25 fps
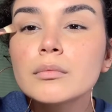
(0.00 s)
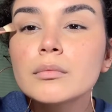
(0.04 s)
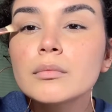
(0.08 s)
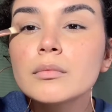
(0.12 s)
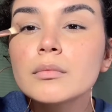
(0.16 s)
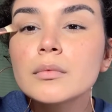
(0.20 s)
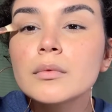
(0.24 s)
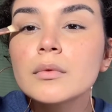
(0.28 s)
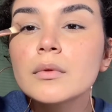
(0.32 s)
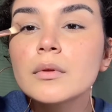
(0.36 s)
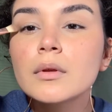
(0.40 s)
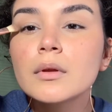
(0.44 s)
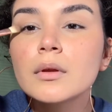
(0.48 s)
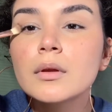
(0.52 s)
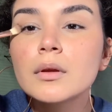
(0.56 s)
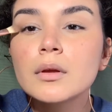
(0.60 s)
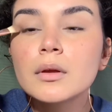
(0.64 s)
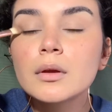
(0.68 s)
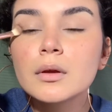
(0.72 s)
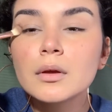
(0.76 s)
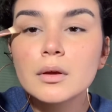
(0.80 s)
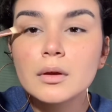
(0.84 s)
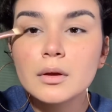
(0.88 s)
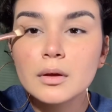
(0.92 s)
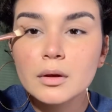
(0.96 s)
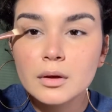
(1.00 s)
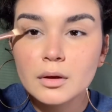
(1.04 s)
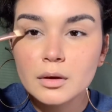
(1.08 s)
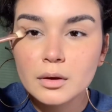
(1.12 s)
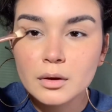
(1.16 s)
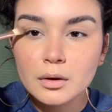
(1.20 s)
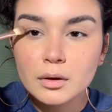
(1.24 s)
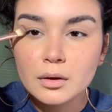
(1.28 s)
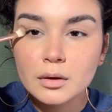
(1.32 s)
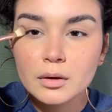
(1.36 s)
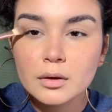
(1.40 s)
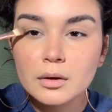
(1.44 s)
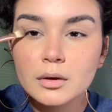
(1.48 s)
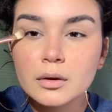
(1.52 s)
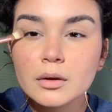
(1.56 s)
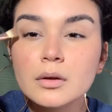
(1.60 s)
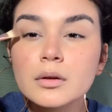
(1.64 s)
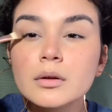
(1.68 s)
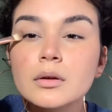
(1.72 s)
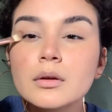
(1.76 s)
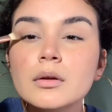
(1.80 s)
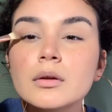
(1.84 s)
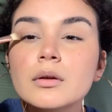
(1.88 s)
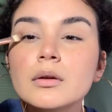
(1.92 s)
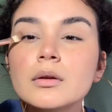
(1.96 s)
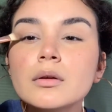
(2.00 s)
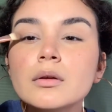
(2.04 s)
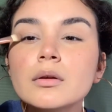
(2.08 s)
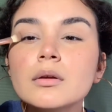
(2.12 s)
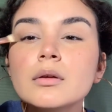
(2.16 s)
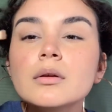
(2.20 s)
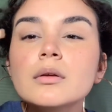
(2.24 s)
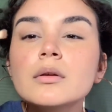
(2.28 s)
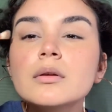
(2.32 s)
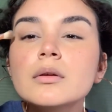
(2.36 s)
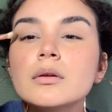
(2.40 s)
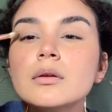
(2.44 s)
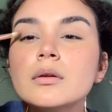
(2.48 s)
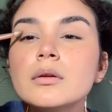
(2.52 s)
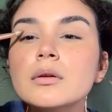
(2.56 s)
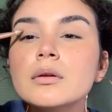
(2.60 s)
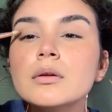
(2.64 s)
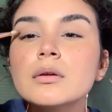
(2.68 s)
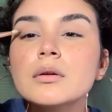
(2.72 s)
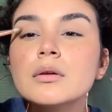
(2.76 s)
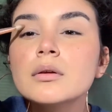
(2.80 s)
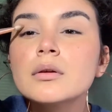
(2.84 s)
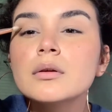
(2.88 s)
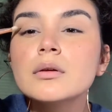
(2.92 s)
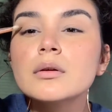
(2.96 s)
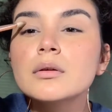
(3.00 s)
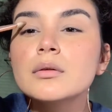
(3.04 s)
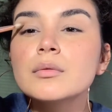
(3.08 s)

(silence)